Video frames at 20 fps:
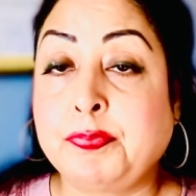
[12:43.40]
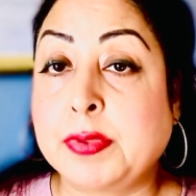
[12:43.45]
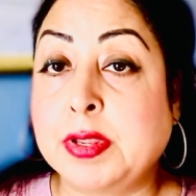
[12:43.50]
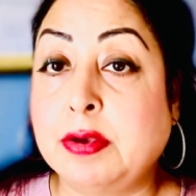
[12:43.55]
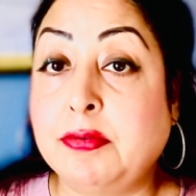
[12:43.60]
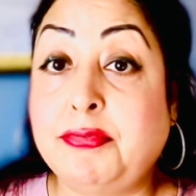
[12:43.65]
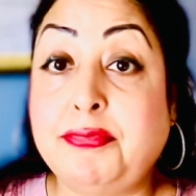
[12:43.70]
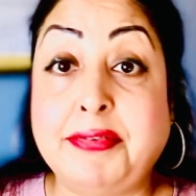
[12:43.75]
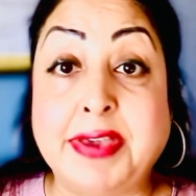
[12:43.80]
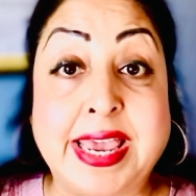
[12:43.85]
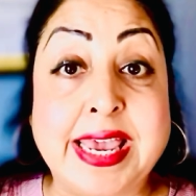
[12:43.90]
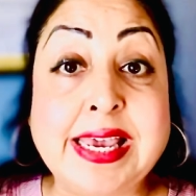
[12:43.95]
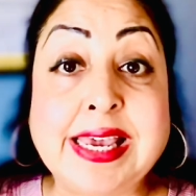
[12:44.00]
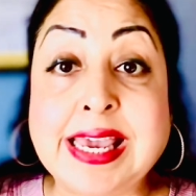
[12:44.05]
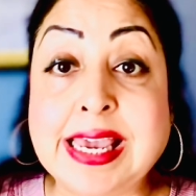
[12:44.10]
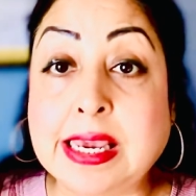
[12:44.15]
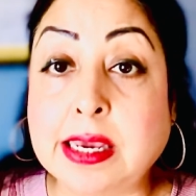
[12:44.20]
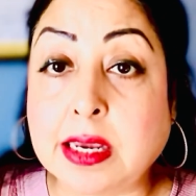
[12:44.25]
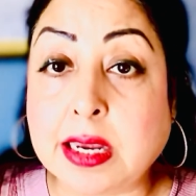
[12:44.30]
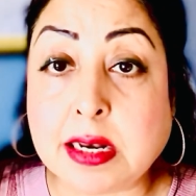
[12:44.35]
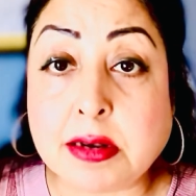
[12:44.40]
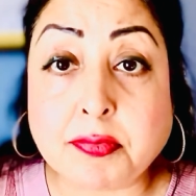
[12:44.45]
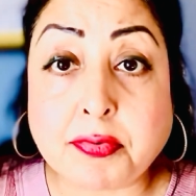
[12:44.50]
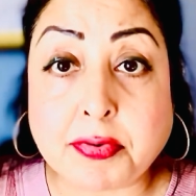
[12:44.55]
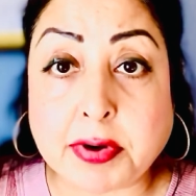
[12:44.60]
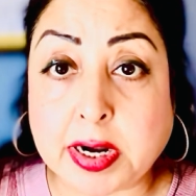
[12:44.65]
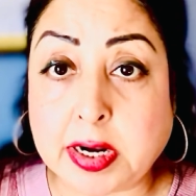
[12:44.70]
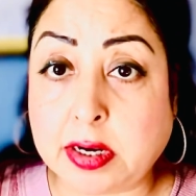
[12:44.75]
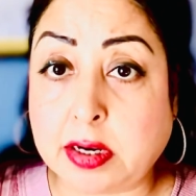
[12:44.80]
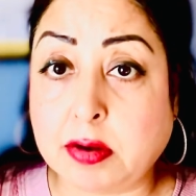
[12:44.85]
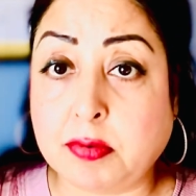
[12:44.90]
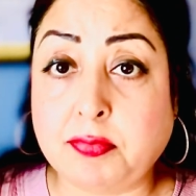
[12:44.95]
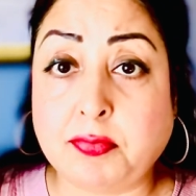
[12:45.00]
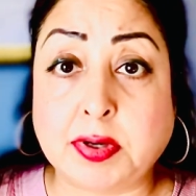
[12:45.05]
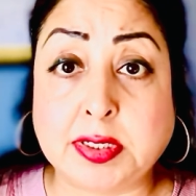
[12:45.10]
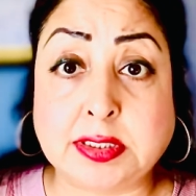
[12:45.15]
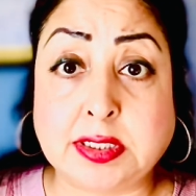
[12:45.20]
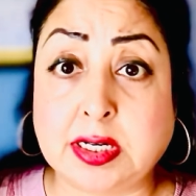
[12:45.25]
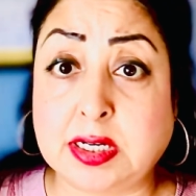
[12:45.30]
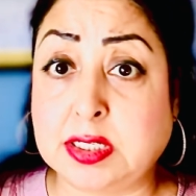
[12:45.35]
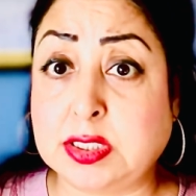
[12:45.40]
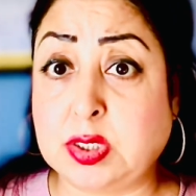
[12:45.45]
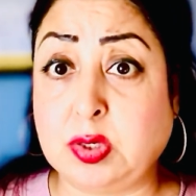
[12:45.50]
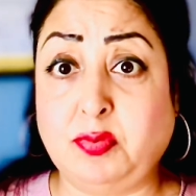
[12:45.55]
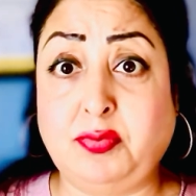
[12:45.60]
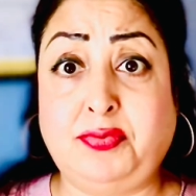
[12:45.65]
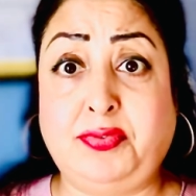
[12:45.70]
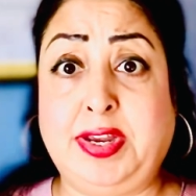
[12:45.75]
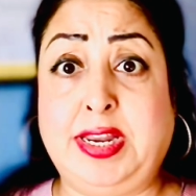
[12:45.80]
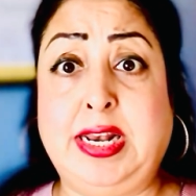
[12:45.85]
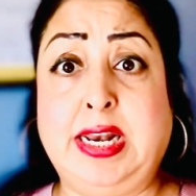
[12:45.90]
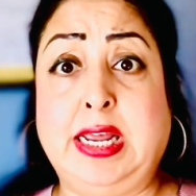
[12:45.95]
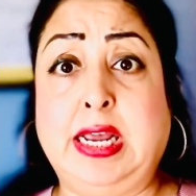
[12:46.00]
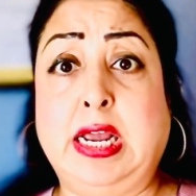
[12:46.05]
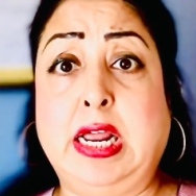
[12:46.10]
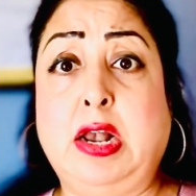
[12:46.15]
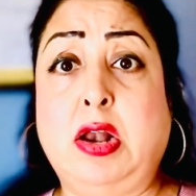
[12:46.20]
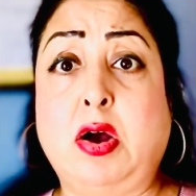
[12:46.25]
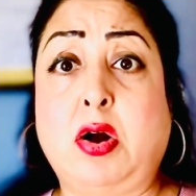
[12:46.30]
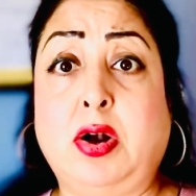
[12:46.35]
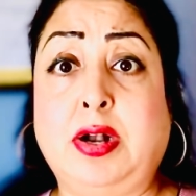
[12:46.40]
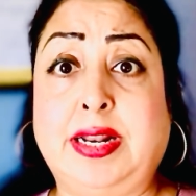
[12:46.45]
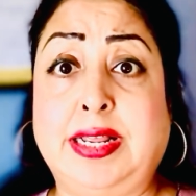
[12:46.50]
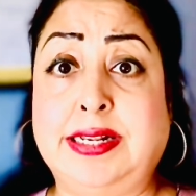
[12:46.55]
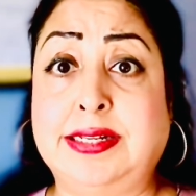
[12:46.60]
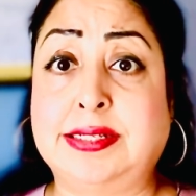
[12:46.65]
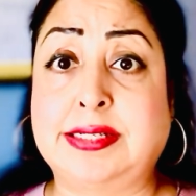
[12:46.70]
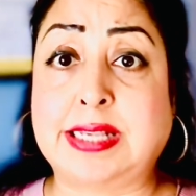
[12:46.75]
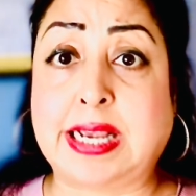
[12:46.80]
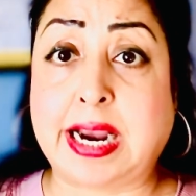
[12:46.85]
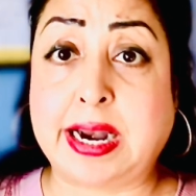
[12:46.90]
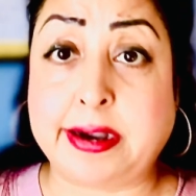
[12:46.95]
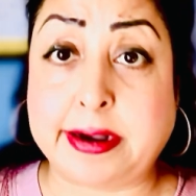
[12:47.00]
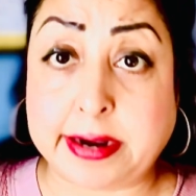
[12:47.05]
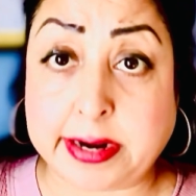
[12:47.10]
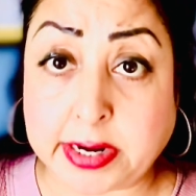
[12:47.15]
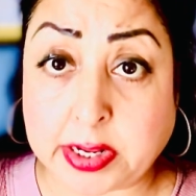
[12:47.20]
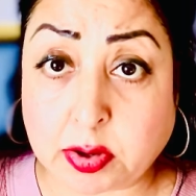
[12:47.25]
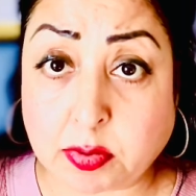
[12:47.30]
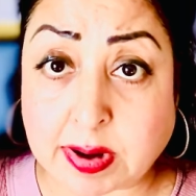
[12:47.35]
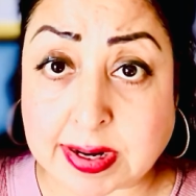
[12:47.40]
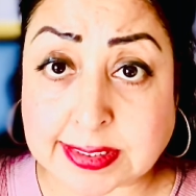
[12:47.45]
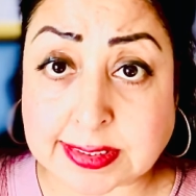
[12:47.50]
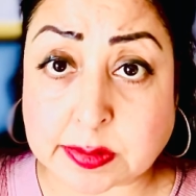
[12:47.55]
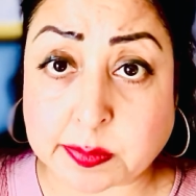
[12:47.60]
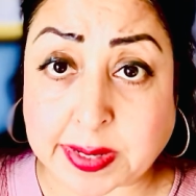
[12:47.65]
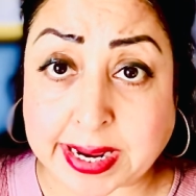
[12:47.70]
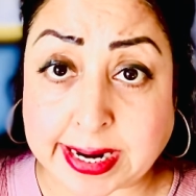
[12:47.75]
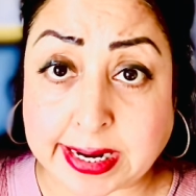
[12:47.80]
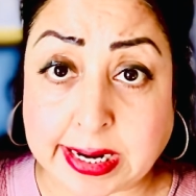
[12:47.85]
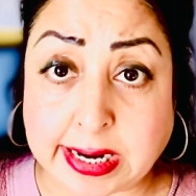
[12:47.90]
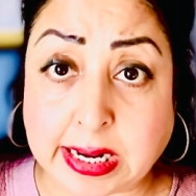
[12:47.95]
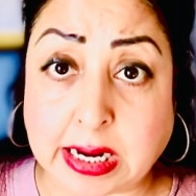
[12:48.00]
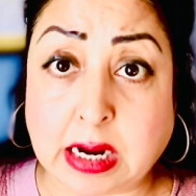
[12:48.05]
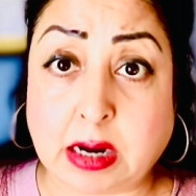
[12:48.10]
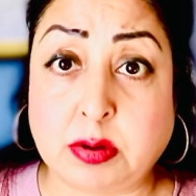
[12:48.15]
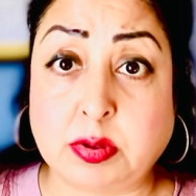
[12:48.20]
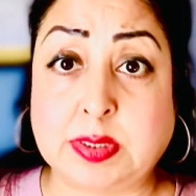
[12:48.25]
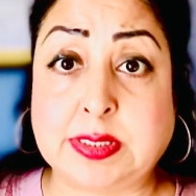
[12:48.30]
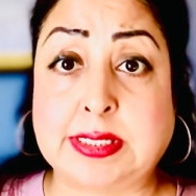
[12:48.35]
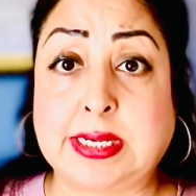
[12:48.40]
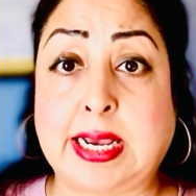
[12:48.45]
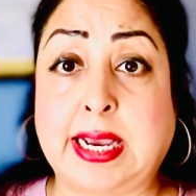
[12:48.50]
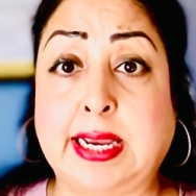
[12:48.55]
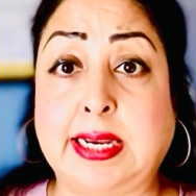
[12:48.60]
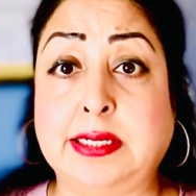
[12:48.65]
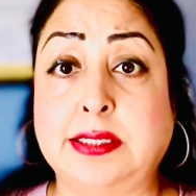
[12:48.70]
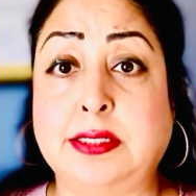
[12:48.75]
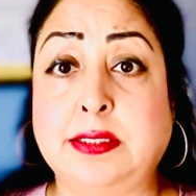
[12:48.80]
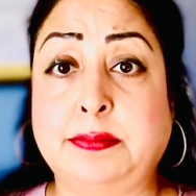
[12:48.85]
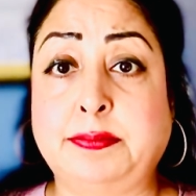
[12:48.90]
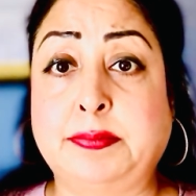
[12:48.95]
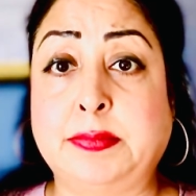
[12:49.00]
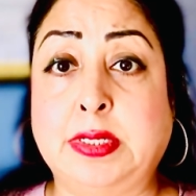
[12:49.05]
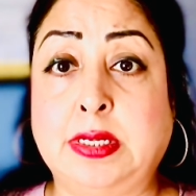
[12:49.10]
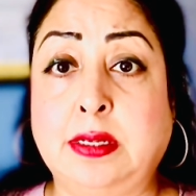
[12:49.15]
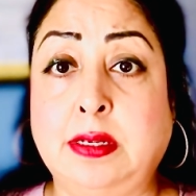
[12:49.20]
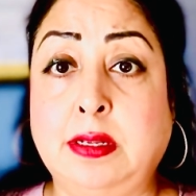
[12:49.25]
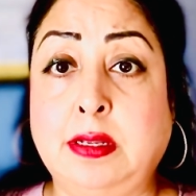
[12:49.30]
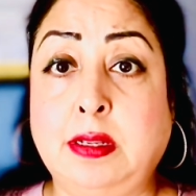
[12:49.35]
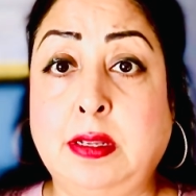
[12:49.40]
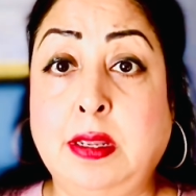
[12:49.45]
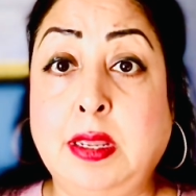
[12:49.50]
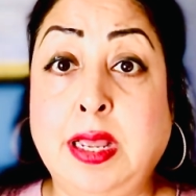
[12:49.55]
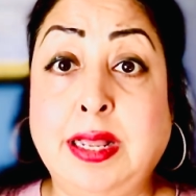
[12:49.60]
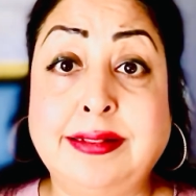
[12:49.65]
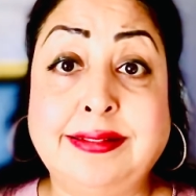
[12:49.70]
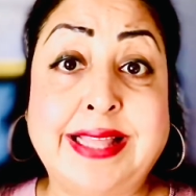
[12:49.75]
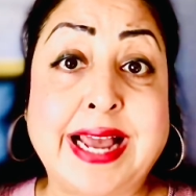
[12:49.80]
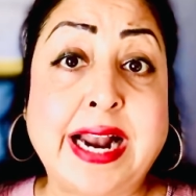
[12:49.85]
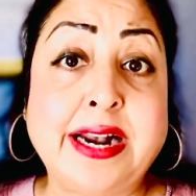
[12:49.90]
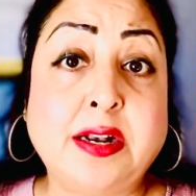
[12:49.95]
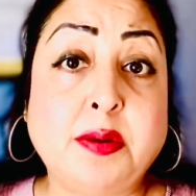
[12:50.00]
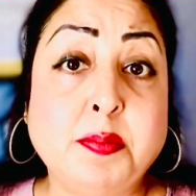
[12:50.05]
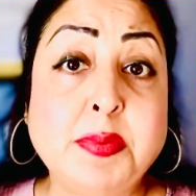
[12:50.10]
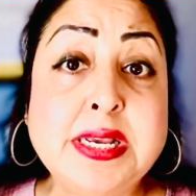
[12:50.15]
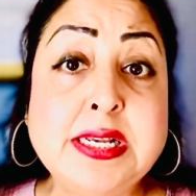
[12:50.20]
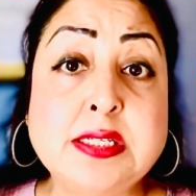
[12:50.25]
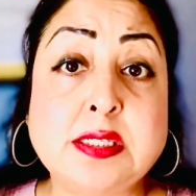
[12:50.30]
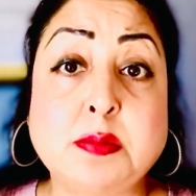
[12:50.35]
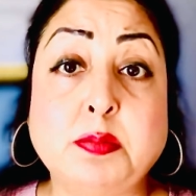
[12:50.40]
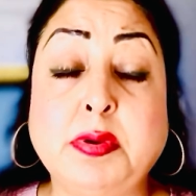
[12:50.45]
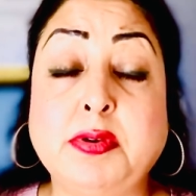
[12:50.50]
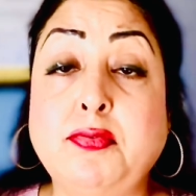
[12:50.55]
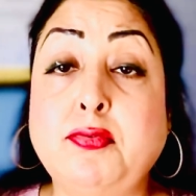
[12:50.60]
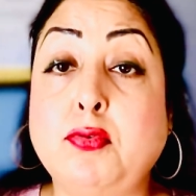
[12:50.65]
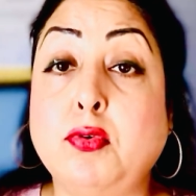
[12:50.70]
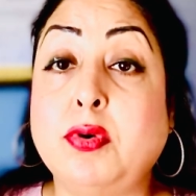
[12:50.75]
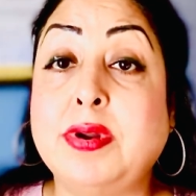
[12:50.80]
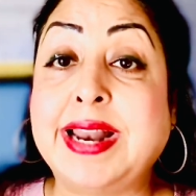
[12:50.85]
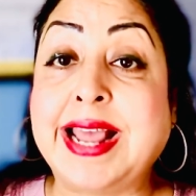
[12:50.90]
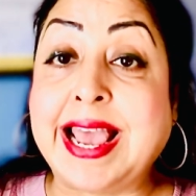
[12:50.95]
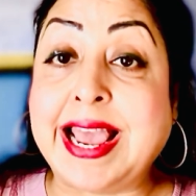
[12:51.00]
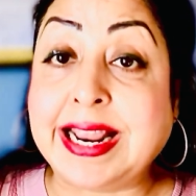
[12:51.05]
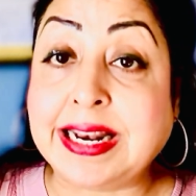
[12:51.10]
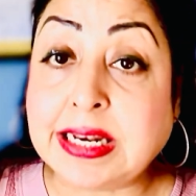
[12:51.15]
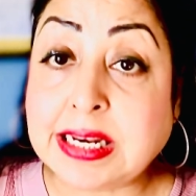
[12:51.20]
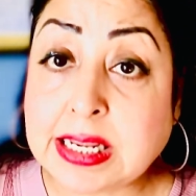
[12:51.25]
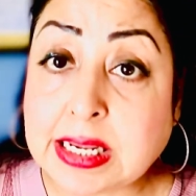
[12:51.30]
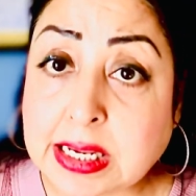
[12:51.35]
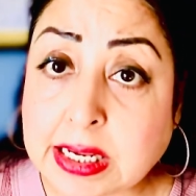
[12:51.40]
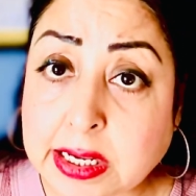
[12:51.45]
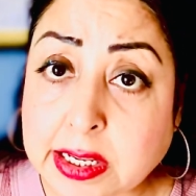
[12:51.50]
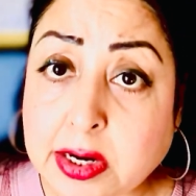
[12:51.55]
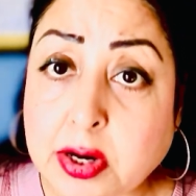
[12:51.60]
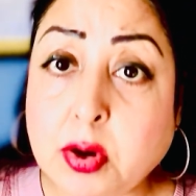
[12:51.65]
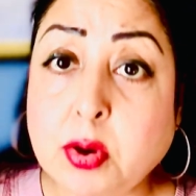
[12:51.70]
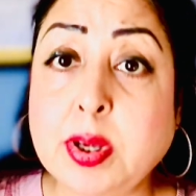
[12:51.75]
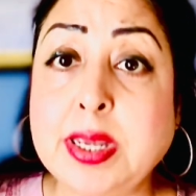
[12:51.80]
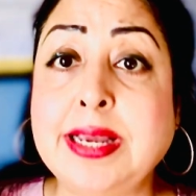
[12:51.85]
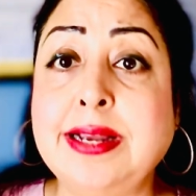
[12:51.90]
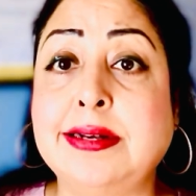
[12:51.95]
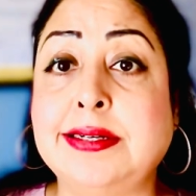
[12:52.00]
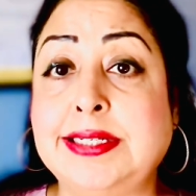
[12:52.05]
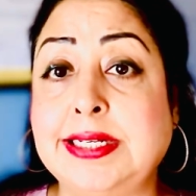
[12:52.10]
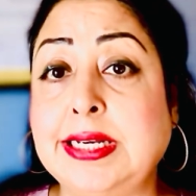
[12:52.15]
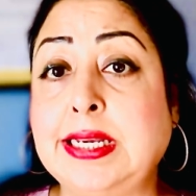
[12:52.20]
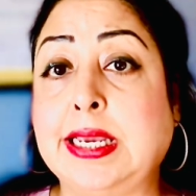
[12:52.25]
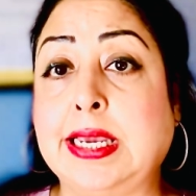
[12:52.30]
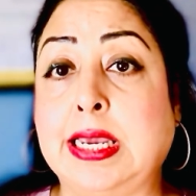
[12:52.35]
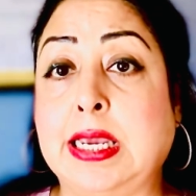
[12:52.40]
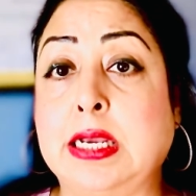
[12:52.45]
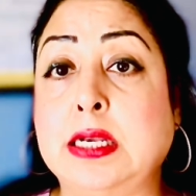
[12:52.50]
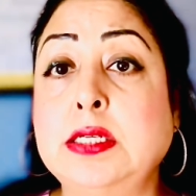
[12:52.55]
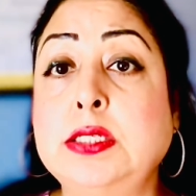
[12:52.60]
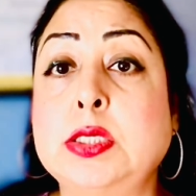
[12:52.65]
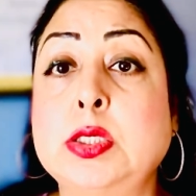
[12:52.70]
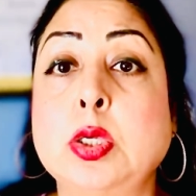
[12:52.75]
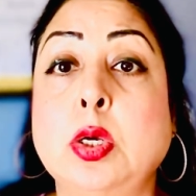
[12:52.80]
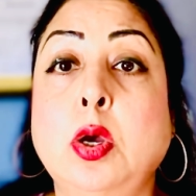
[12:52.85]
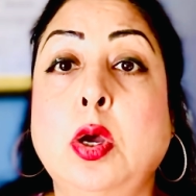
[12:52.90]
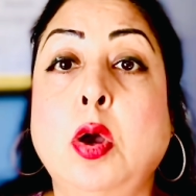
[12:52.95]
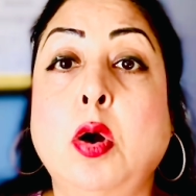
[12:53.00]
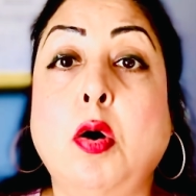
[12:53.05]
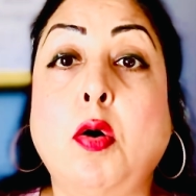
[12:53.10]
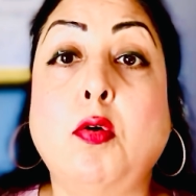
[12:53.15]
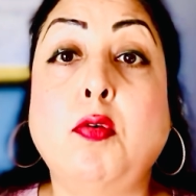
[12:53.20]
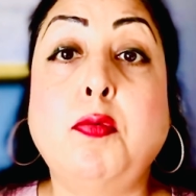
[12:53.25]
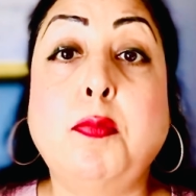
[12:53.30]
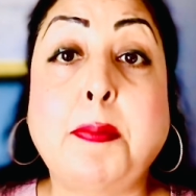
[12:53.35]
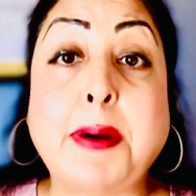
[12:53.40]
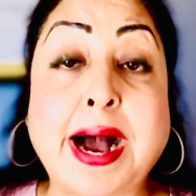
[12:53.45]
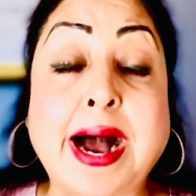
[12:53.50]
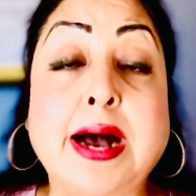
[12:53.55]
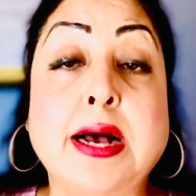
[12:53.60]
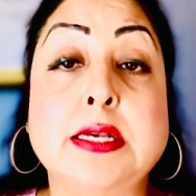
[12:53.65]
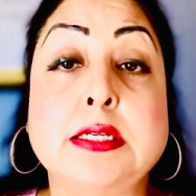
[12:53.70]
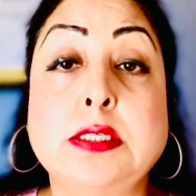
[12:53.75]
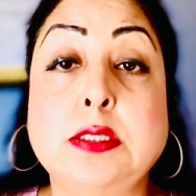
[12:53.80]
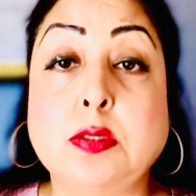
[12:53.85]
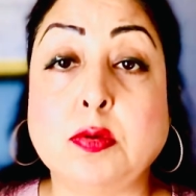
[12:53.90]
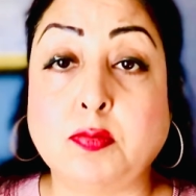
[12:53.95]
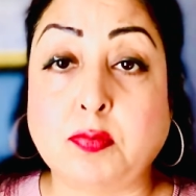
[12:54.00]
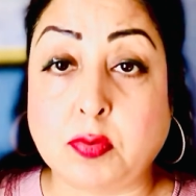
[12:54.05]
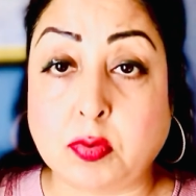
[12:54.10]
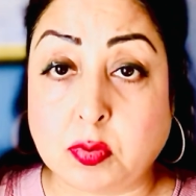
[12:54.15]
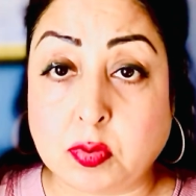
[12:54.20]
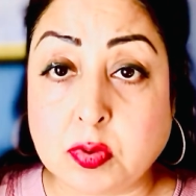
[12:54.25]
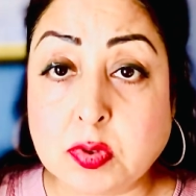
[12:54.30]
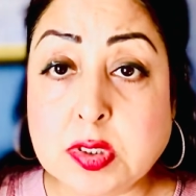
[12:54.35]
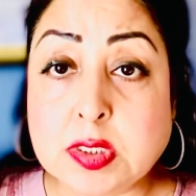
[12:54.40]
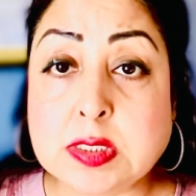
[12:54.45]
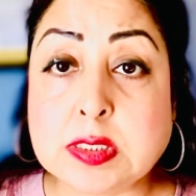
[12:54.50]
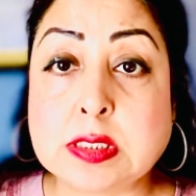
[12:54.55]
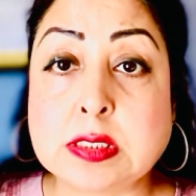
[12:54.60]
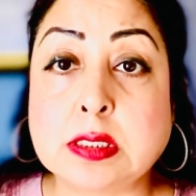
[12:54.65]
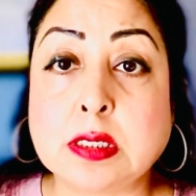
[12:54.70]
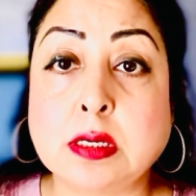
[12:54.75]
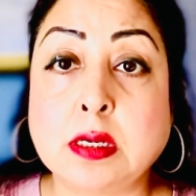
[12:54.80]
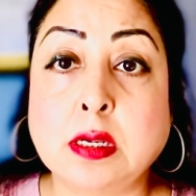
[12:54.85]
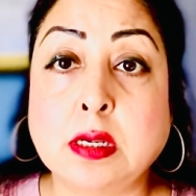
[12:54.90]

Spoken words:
faking in front of others, you feeling a lot inside and you are smiling outside. That means before any heroic diggings of past wounds,